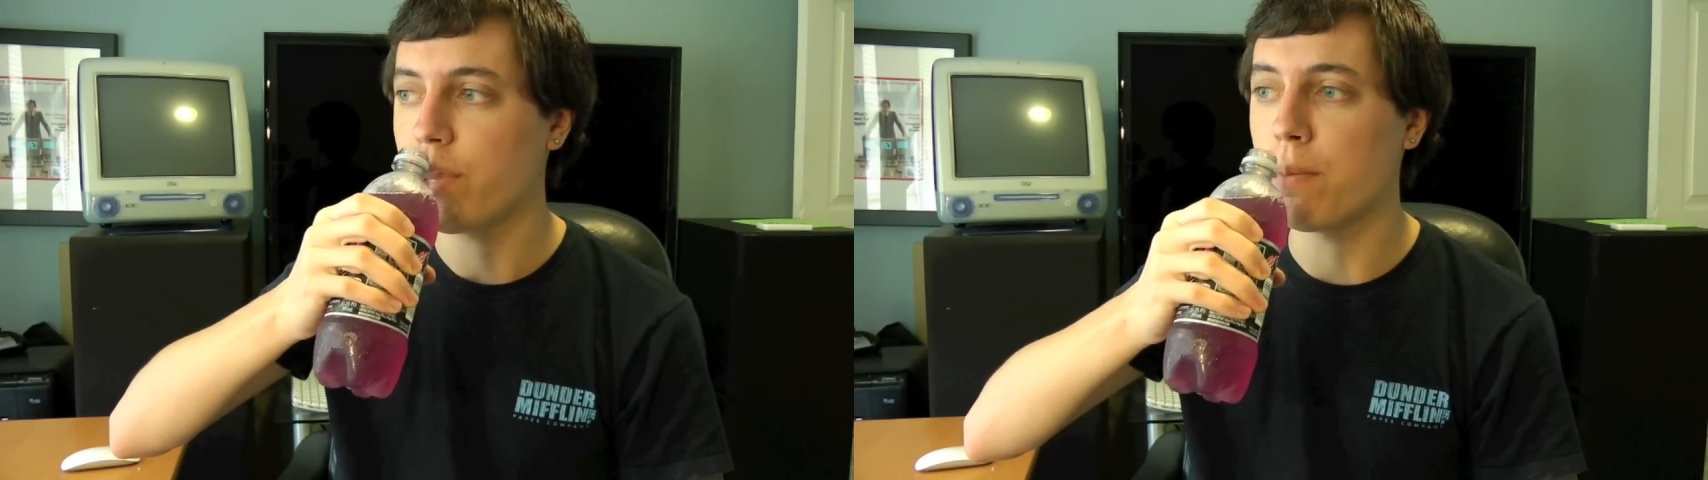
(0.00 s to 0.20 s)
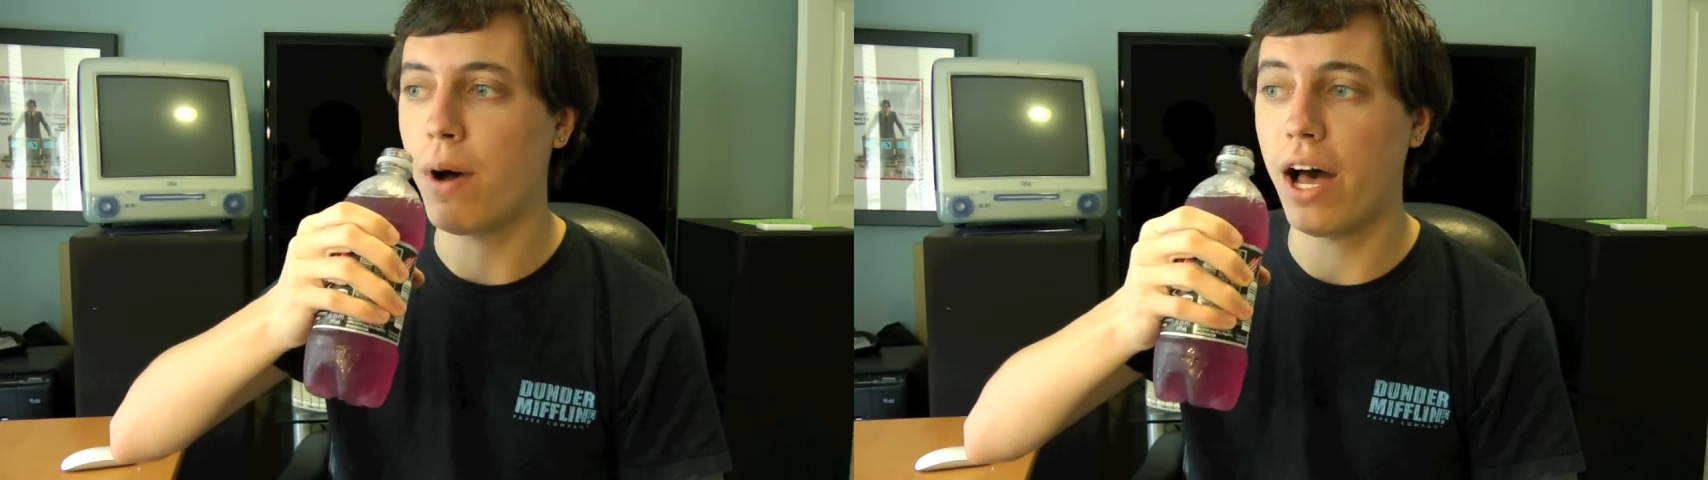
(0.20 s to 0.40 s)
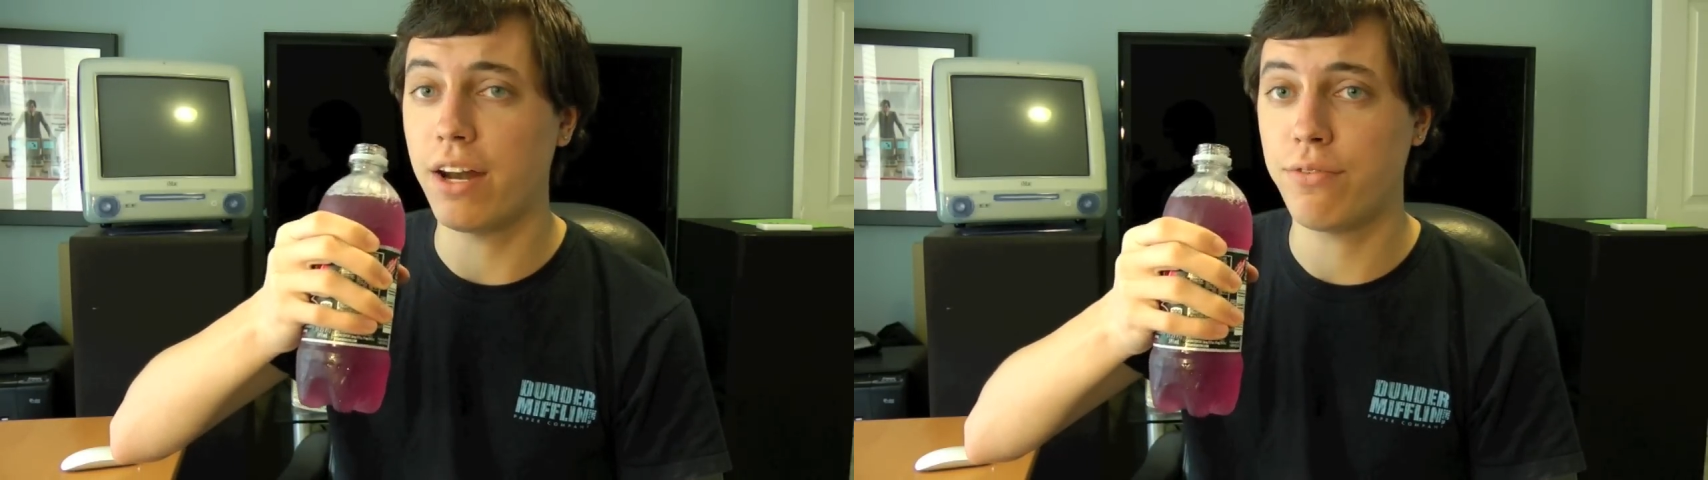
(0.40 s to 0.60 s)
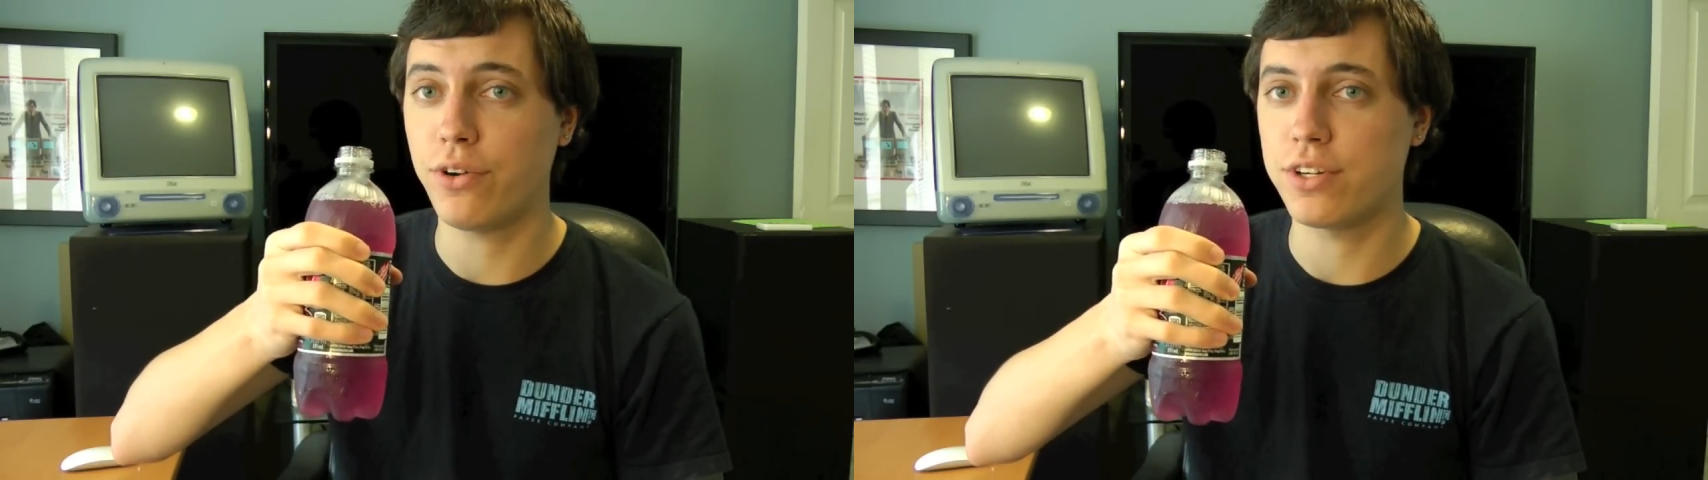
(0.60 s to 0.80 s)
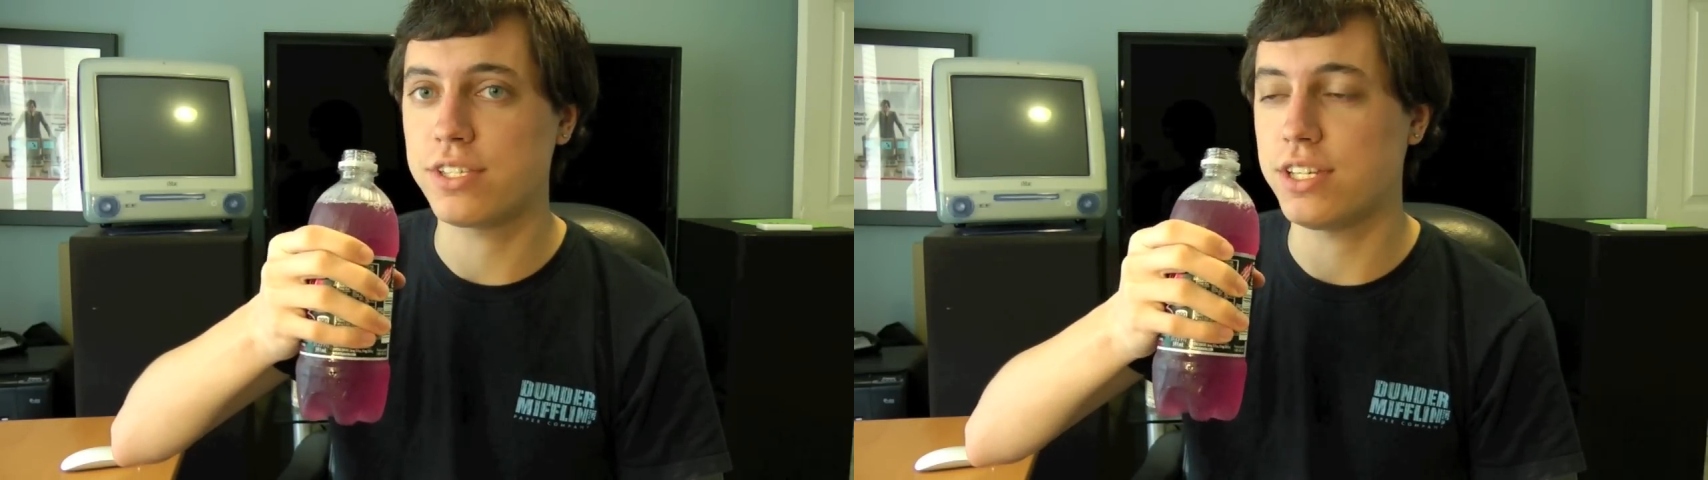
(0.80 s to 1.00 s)
Upon
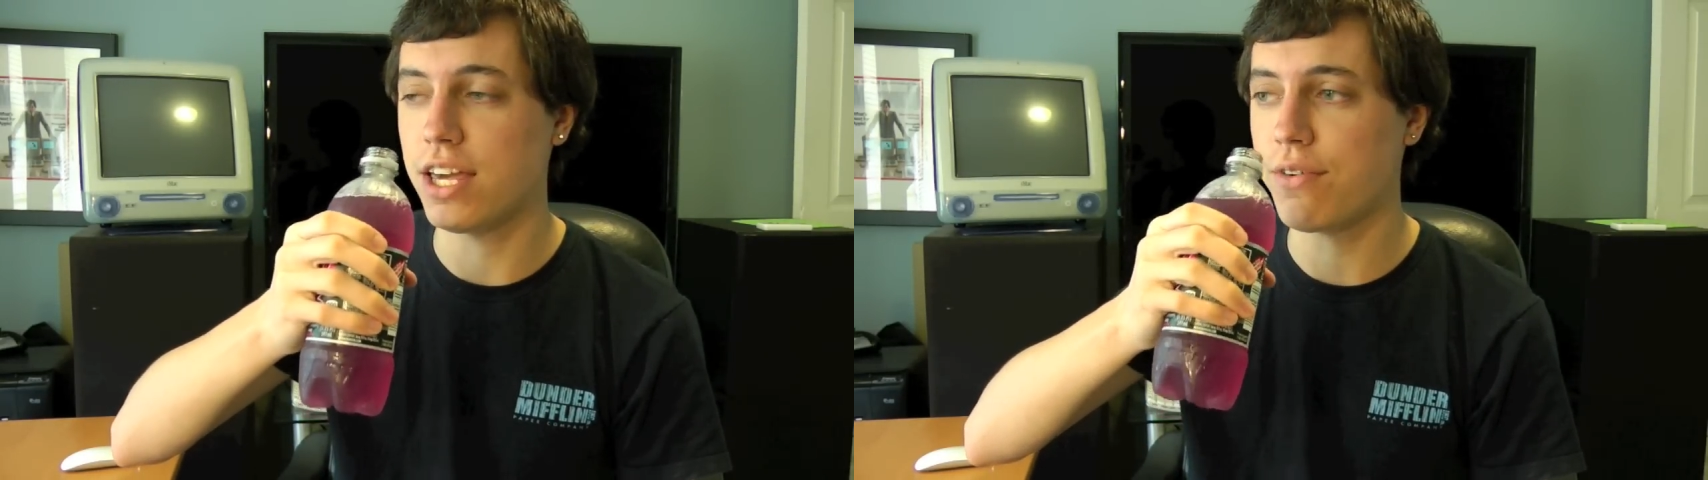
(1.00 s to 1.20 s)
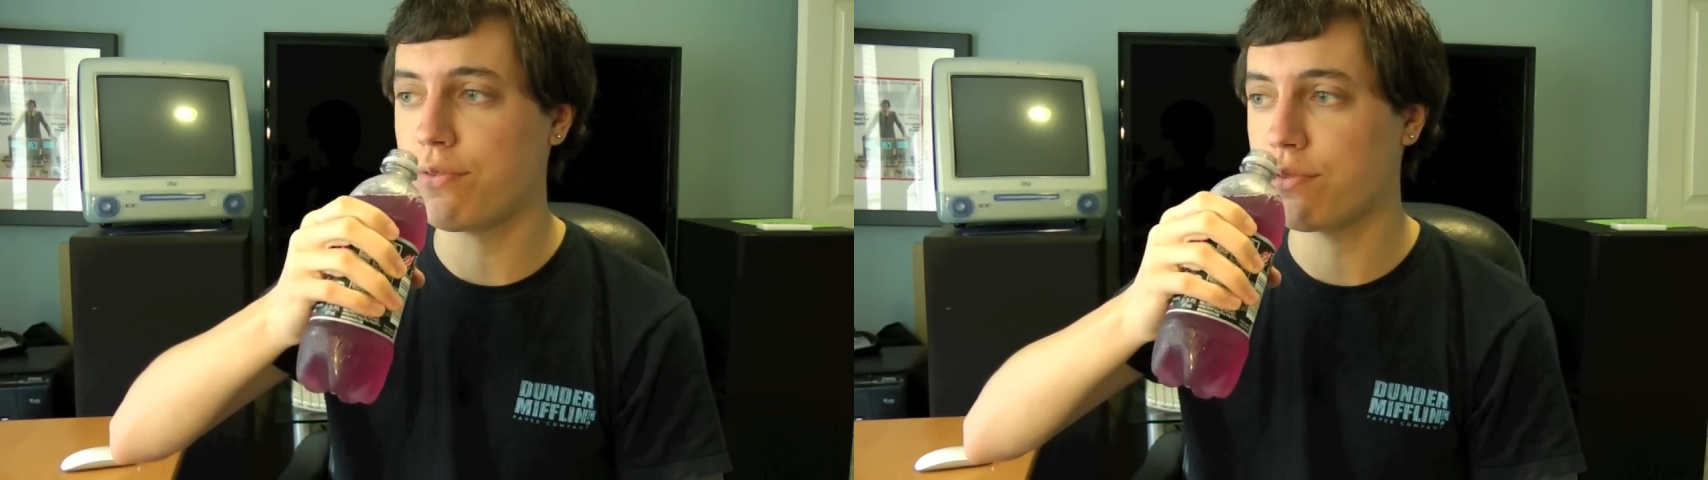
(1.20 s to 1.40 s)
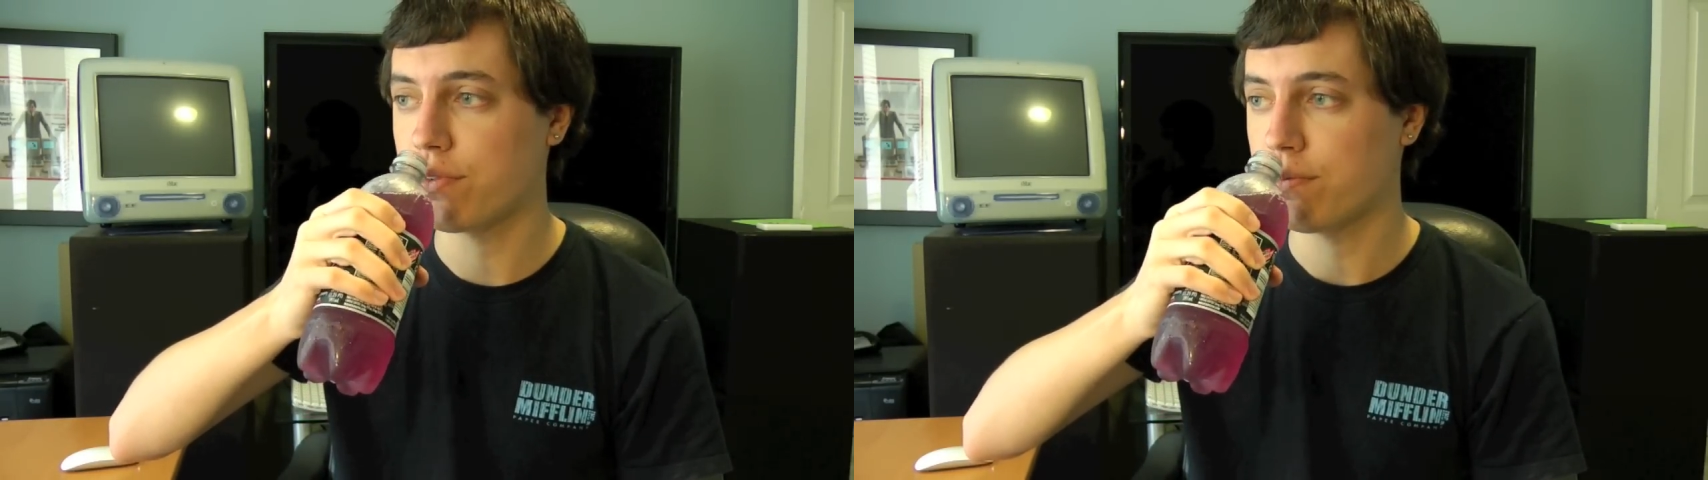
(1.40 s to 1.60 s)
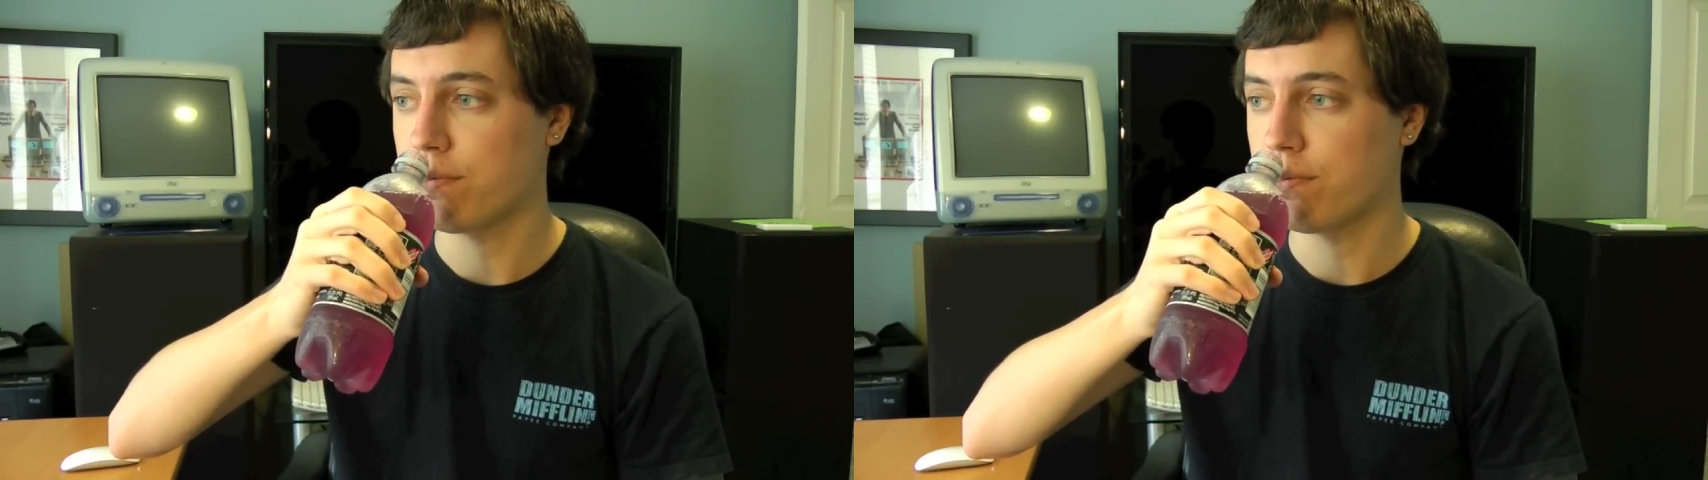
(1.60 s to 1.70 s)
first sniff,